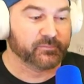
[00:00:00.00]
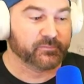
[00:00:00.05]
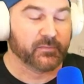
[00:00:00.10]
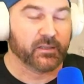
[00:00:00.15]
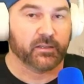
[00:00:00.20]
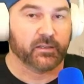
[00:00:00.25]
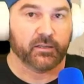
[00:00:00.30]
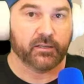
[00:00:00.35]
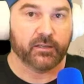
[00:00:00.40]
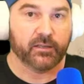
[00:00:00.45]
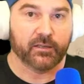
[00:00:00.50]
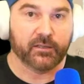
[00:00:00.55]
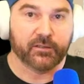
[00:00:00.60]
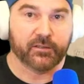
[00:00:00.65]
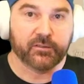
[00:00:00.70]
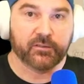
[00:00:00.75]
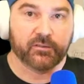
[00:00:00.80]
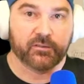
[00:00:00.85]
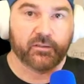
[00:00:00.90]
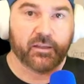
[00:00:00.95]
8. And
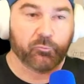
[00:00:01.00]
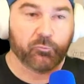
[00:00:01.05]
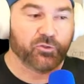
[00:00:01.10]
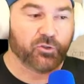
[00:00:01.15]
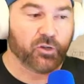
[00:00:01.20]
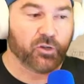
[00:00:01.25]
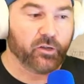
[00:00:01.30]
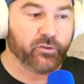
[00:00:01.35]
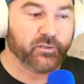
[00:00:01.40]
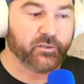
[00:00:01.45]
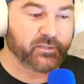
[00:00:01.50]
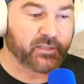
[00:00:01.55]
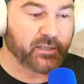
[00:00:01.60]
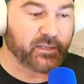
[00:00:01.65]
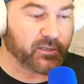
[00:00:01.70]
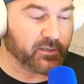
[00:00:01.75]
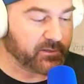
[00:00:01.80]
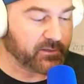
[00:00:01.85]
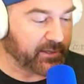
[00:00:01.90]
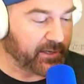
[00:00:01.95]
with all these
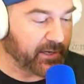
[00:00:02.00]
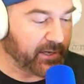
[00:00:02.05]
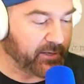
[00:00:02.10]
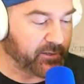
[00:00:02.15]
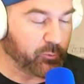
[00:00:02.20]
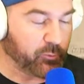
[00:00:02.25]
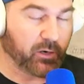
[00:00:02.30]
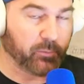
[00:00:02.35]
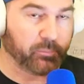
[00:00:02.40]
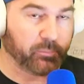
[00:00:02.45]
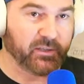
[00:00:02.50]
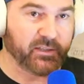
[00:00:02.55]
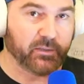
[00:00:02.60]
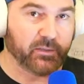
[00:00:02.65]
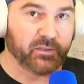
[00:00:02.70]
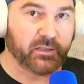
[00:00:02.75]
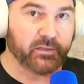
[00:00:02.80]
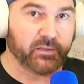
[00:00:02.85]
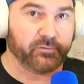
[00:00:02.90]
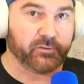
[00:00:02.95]
scales, again, you want to play them
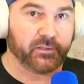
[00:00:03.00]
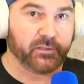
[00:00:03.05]
evenly.